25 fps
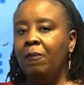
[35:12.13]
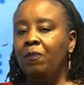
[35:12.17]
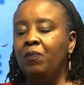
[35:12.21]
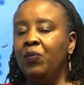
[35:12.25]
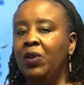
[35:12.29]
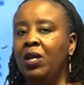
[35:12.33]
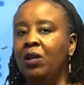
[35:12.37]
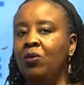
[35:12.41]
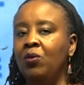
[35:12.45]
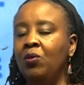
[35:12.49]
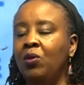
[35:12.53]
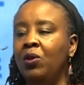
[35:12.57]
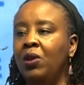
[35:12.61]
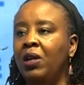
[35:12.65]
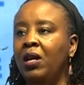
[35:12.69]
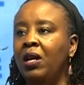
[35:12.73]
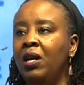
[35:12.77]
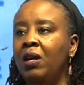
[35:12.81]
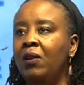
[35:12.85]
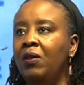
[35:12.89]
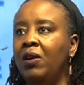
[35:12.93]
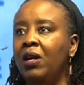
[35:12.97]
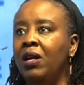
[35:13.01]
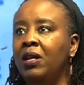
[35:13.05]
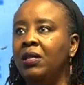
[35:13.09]
in rural
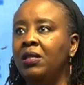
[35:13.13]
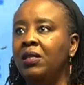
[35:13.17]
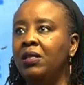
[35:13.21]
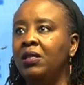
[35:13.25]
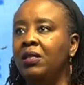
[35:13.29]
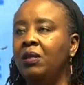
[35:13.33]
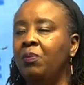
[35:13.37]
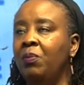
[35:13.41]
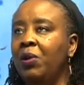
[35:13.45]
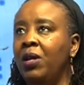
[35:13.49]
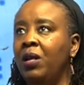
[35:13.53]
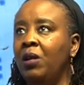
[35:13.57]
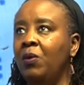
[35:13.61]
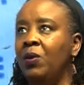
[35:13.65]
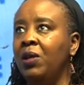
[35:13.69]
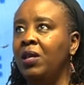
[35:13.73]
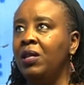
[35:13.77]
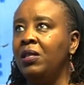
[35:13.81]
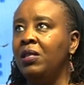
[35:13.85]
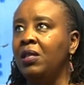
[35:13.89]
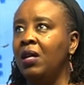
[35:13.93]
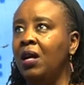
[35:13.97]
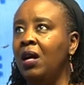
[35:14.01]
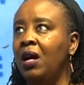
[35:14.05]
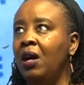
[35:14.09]
areas, depending whether
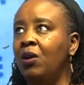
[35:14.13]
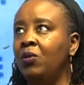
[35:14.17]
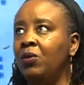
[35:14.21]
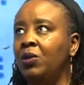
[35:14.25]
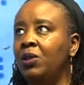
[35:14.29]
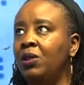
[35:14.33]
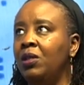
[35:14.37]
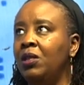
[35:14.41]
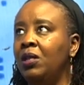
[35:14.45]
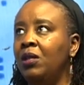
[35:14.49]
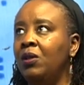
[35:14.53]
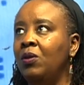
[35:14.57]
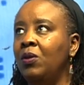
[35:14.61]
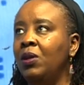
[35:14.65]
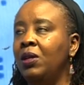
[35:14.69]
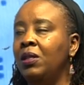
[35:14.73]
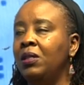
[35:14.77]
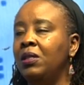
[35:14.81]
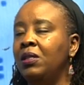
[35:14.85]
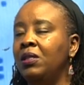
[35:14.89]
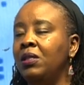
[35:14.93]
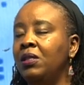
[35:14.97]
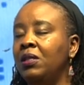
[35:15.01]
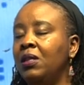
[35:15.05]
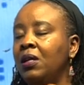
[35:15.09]
it's a county or
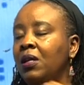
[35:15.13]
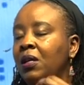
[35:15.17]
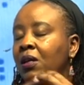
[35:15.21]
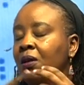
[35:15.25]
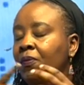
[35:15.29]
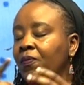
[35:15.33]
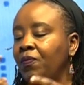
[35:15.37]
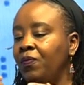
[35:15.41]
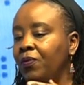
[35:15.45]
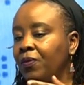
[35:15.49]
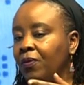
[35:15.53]
it's the,